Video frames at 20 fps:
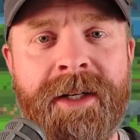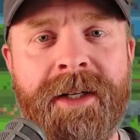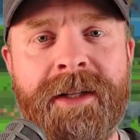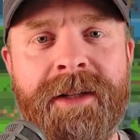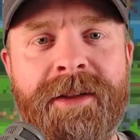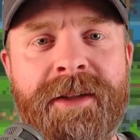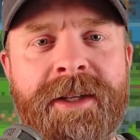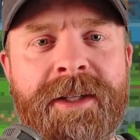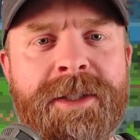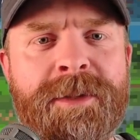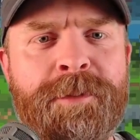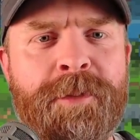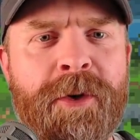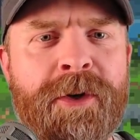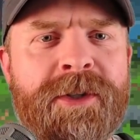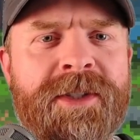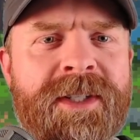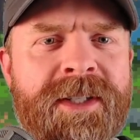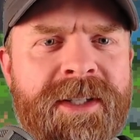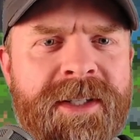This
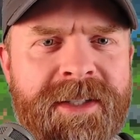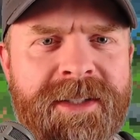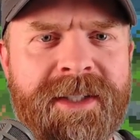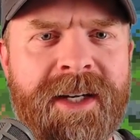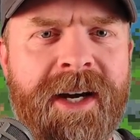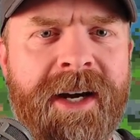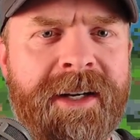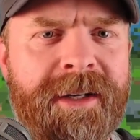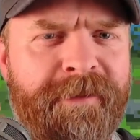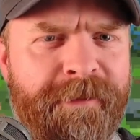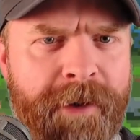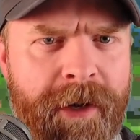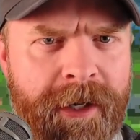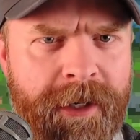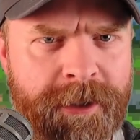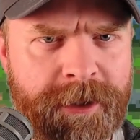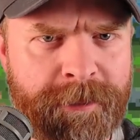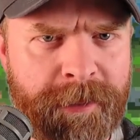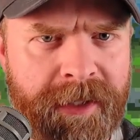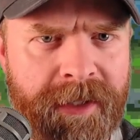person designed
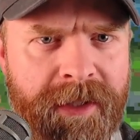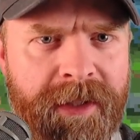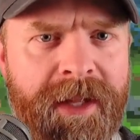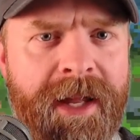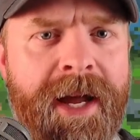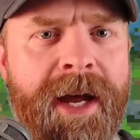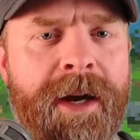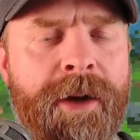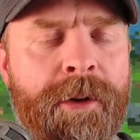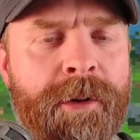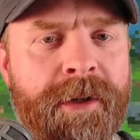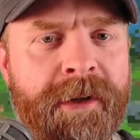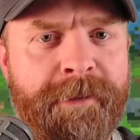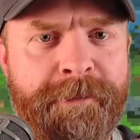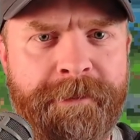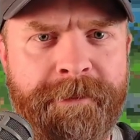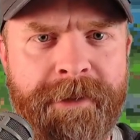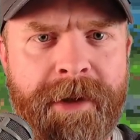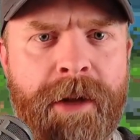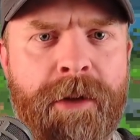Fox McCloud,
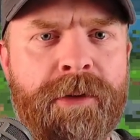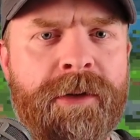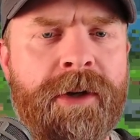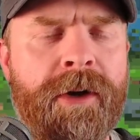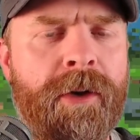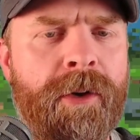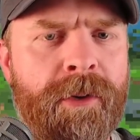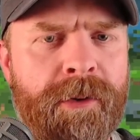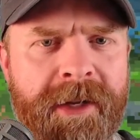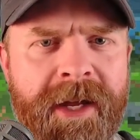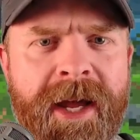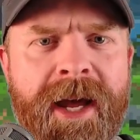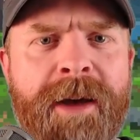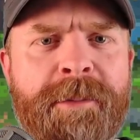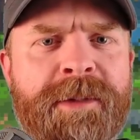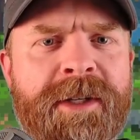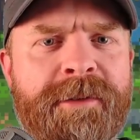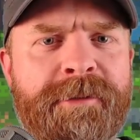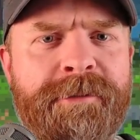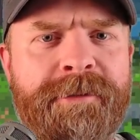Falco,
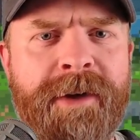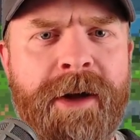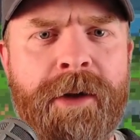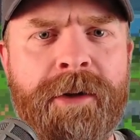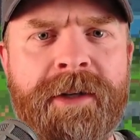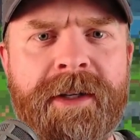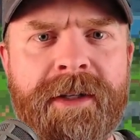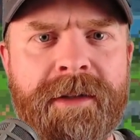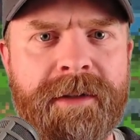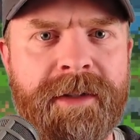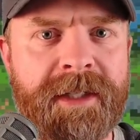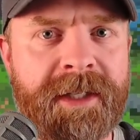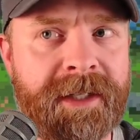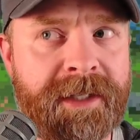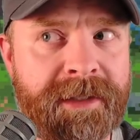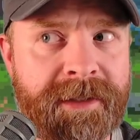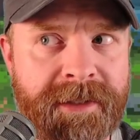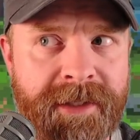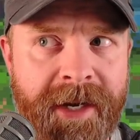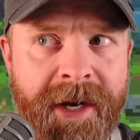Captain Falcon, the
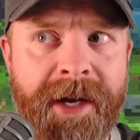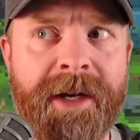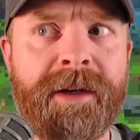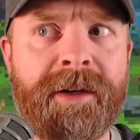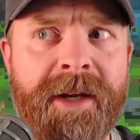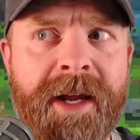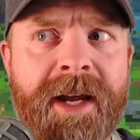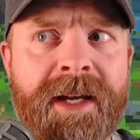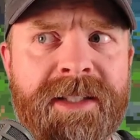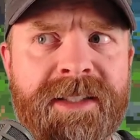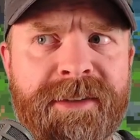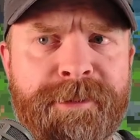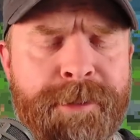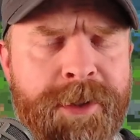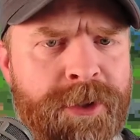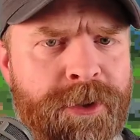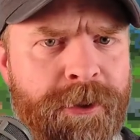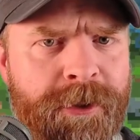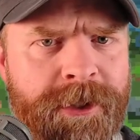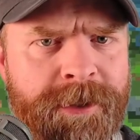entire cast of
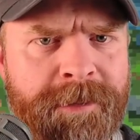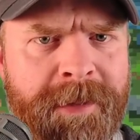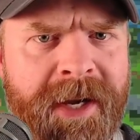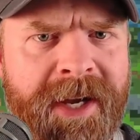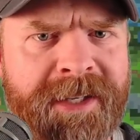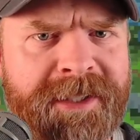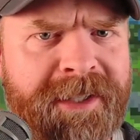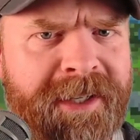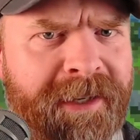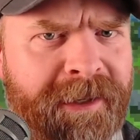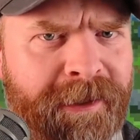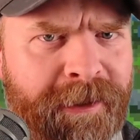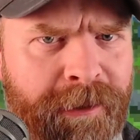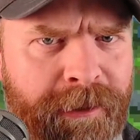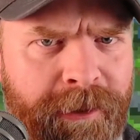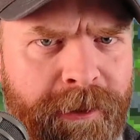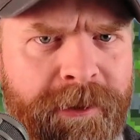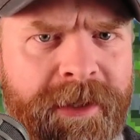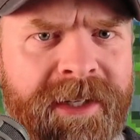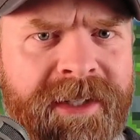Majora's Mask,
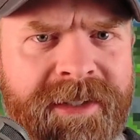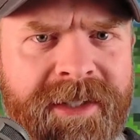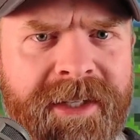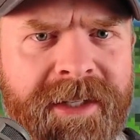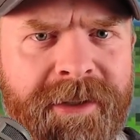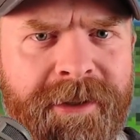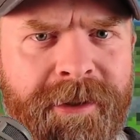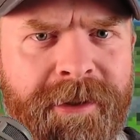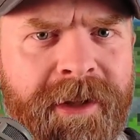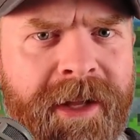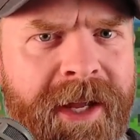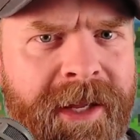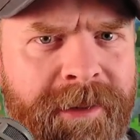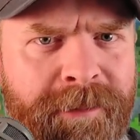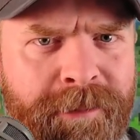including Tingle, and